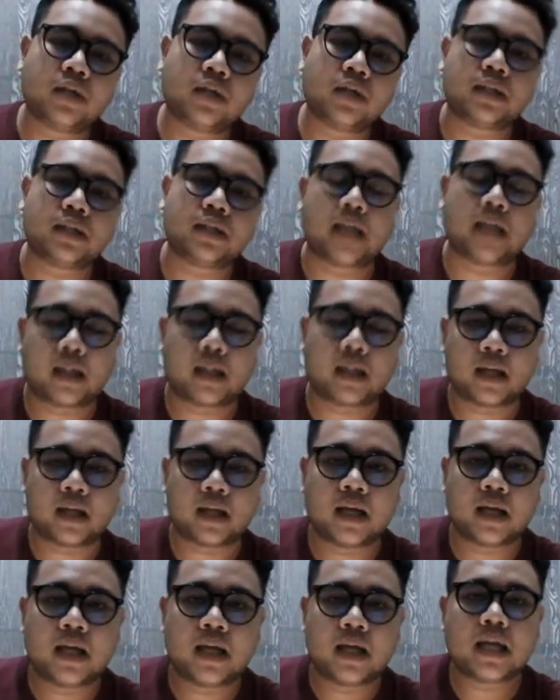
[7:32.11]
it
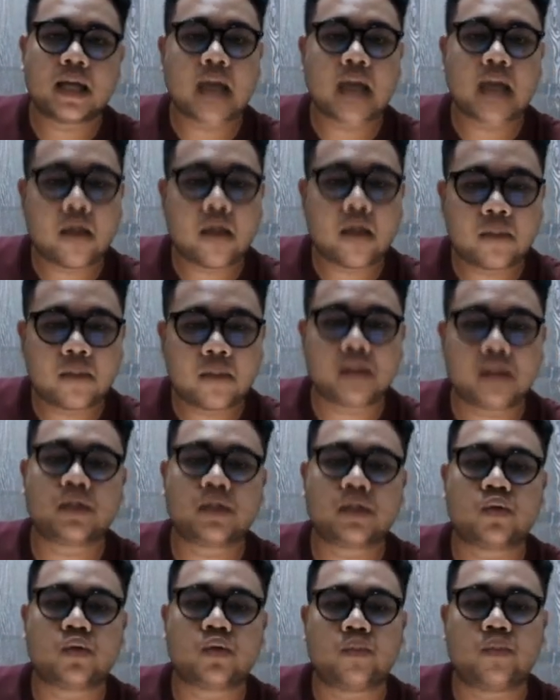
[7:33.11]
happens to have
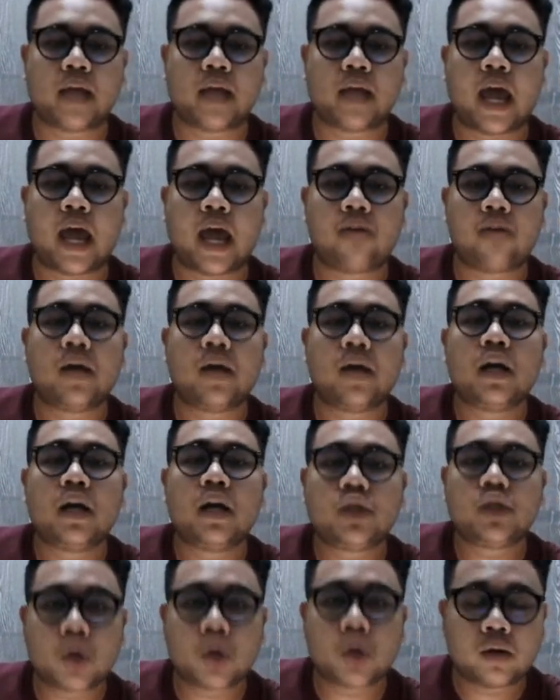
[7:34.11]
shorter
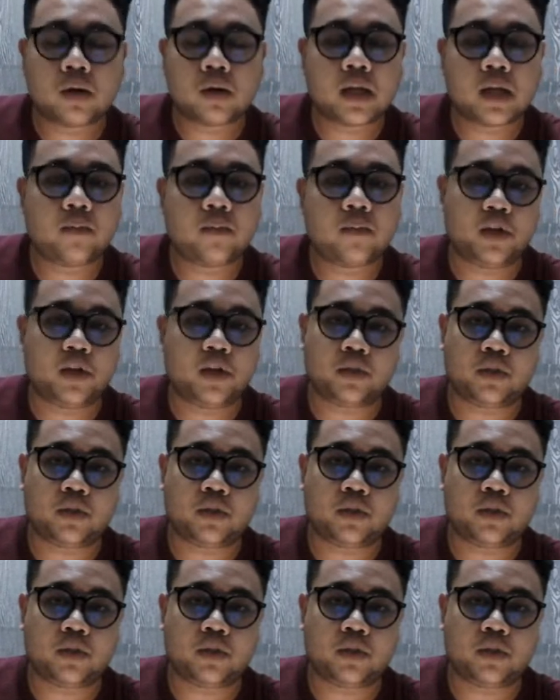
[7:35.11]
perishability